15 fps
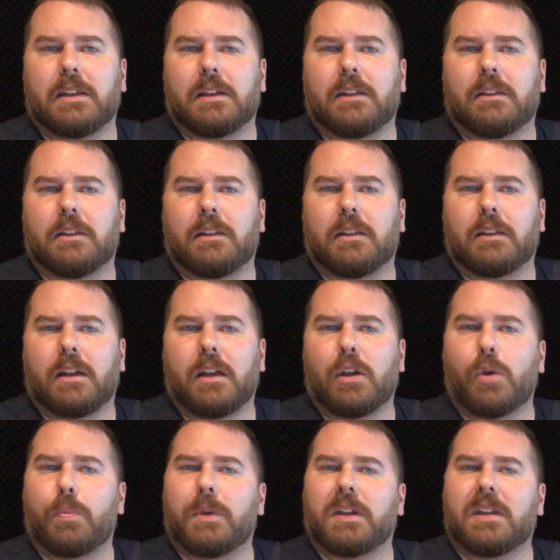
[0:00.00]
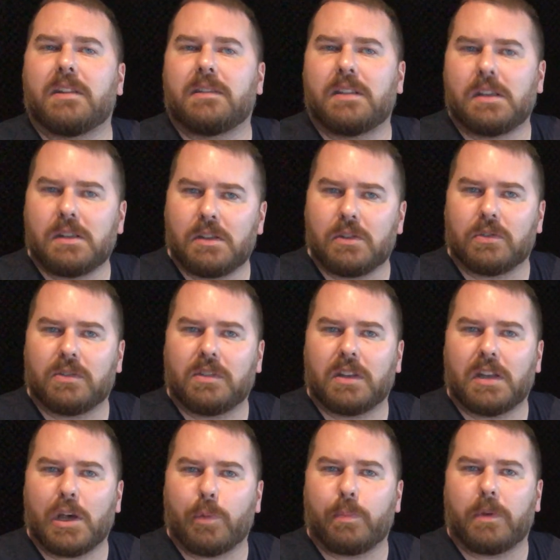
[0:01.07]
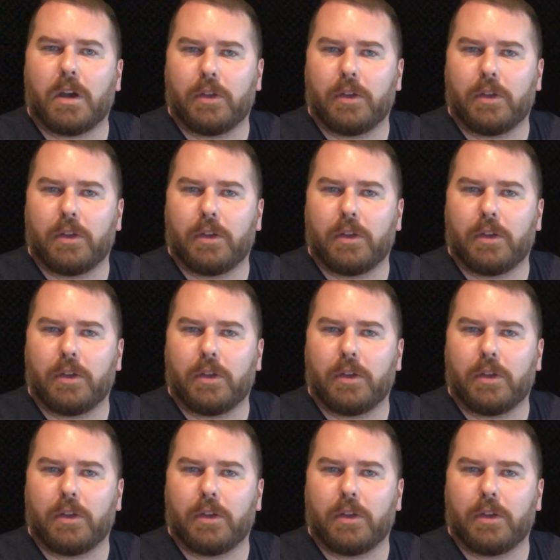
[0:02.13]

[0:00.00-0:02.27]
and I hope it continues to help